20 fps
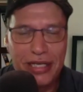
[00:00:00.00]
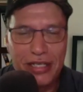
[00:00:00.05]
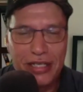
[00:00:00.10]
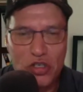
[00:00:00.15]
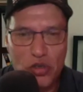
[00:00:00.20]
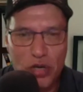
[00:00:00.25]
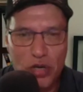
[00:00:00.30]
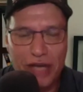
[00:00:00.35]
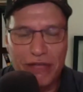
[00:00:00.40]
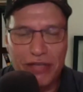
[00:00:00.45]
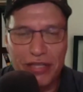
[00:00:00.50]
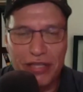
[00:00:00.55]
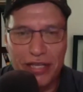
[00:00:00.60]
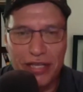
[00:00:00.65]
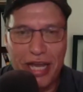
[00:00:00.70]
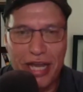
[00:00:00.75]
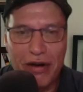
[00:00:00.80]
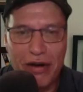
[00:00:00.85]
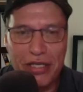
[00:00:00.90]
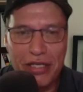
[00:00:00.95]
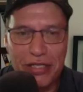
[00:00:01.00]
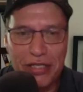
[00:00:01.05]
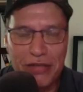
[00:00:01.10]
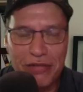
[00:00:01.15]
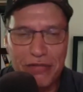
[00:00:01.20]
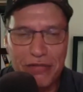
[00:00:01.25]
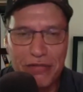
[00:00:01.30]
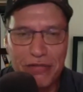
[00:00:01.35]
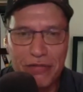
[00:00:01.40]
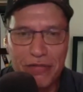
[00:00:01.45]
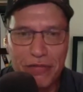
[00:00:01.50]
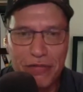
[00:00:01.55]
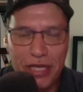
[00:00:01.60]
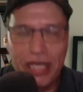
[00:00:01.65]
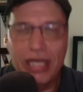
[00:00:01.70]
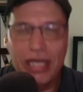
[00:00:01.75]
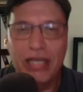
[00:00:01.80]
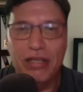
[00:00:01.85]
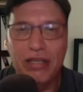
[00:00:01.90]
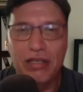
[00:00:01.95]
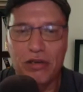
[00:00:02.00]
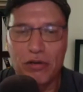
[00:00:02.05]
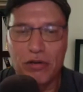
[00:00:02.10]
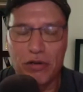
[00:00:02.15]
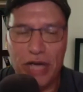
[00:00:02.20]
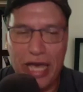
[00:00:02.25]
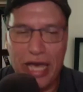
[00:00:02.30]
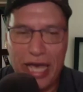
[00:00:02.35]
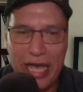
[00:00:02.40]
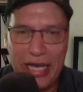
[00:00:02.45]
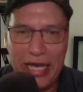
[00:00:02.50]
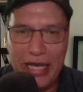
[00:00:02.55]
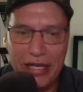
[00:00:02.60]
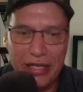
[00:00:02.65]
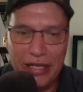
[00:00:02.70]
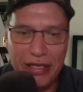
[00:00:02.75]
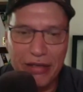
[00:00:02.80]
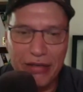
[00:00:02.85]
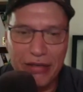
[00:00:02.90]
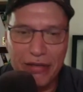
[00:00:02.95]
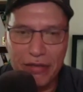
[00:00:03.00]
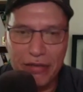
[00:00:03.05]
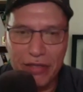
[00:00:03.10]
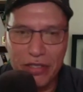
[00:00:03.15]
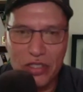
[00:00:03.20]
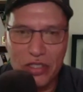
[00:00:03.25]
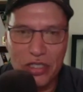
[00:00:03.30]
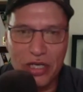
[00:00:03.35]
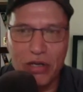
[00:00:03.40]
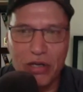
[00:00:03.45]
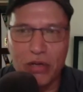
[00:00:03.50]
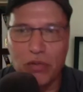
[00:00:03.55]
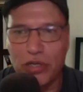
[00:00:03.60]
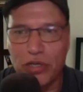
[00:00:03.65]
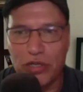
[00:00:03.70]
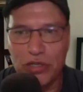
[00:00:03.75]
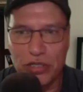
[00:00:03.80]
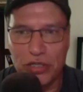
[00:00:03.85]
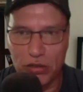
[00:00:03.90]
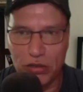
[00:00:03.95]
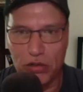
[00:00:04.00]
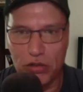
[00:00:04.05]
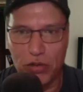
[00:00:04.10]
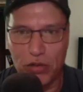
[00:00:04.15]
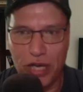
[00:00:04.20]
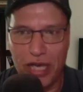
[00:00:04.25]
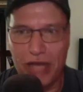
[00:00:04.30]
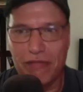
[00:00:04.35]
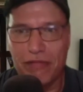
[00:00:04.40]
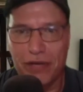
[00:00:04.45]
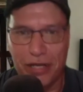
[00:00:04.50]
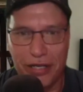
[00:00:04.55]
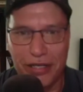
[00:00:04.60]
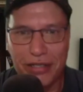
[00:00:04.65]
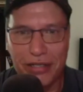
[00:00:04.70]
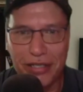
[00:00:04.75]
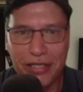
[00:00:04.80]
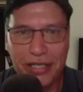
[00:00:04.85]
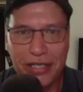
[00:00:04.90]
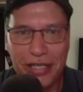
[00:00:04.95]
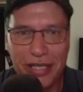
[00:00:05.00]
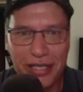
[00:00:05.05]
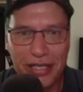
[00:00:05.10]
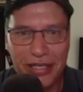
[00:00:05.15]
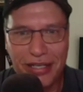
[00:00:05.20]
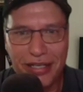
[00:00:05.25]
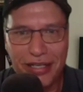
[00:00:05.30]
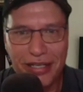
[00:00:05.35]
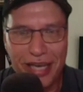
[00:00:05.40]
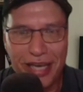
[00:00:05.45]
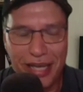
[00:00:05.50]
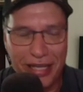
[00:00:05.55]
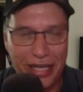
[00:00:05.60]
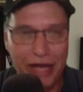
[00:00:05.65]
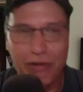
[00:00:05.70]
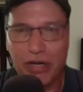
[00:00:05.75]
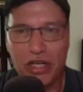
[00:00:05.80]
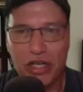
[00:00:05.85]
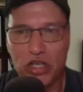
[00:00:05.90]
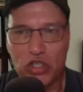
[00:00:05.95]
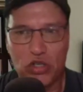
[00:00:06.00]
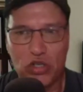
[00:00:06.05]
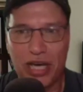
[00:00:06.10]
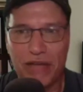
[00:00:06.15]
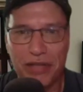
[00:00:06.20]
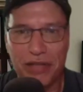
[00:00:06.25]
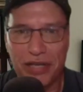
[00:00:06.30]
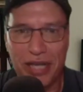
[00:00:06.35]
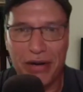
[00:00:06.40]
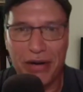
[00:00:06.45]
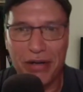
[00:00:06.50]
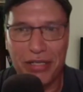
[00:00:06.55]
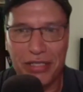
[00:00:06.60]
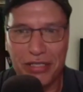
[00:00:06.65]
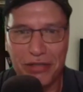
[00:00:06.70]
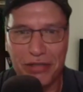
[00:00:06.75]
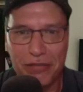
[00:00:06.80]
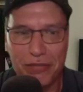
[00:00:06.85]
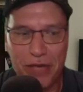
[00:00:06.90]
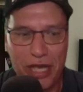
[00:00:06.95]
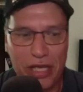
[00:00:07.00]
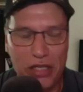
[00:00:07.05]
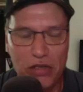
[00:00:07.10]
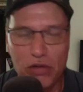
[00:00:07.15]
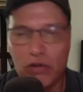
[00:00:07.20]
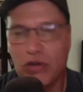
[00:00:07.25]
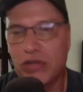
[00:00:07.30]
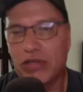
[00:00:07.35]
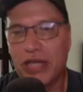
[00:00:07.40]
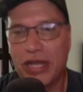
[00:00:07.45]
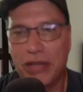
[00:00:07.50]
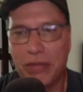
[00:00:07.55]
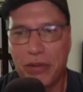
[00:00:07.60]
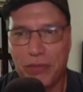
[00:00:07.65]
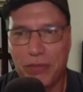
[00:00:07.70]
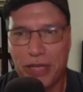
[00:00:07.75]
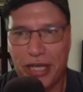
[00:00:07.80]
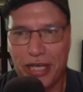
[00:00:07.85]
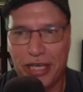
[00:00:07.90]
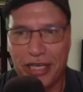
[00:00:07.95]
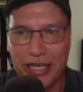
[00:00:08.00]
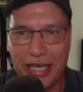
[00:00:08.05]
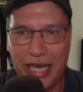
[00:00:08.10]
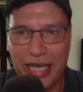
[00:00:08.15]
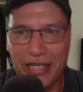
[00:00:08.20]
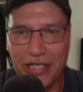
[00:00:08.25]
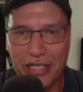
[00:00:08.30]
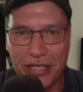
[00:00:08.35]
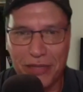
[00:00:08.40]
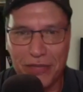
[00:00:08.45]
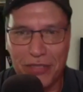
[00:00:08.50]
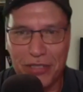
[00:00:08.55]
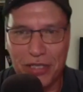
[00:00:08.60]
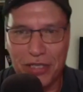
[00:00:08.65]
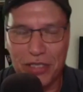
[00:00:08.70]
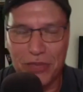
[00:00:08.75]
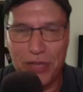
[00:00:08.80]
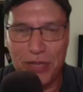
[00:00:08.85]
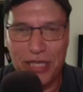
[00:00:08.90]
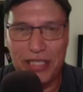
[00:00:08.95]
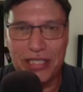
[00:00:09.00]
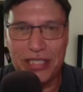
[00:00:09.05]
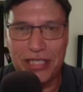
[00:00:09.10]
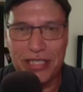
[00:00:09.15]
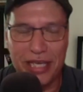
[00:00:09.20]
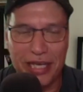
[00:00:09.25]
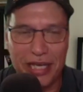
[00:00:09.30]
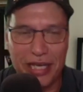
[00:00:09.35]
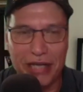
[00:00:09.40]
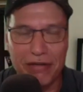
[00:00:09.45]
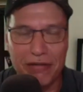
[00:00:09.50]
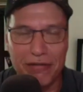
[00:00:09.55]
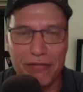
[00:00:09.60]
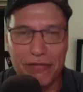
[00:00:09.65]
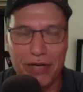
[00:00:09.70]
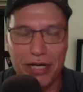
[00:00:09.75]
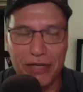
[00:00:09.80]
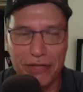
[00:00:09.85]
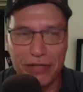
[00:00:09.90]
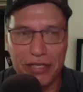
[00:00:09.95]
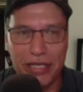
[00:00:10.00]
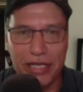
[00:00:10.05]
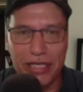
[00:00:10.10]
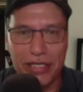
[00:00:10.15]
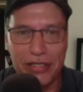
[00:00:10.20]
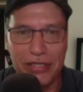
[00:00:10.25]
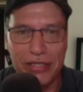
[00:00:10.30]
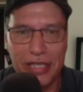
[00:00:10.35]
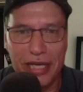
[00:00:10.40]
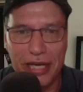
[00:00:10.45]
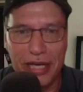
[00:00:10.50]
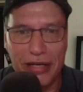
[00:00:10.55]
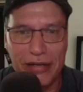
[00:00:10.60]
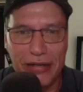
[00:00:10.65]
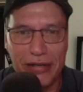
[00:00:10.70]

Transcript: driving the narrative, then you're handing the steering wheel to whoever. Yes. And they're going to drive the narrative, and you're going to be playing catch up. So it's best to get out in front of it, like you say.